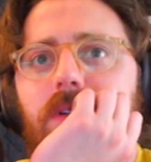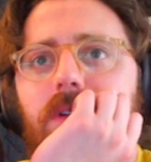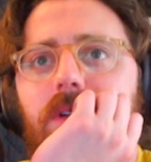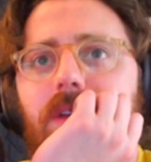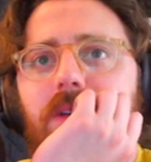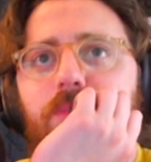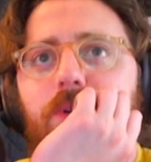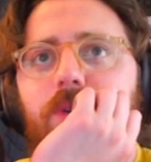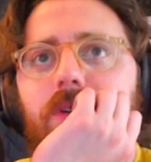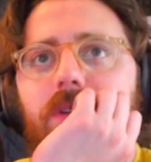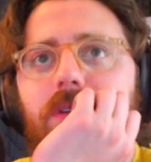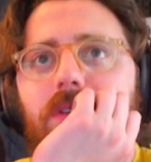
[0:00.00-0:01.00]

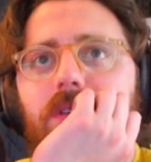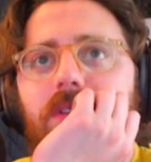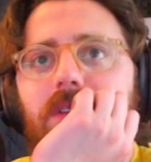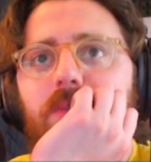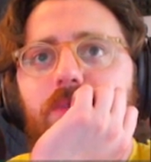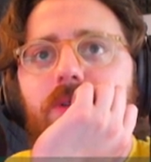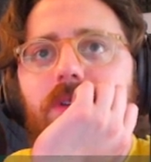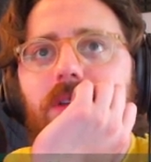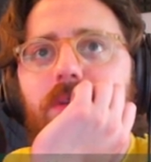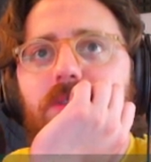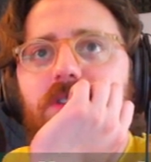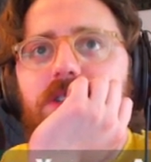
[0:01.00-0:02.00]
import, is it import
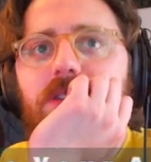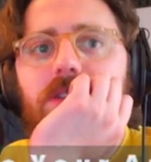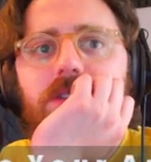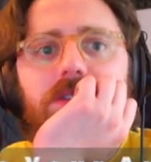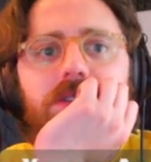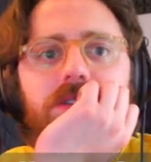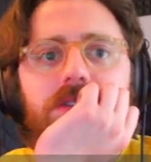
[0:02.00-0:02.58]
images?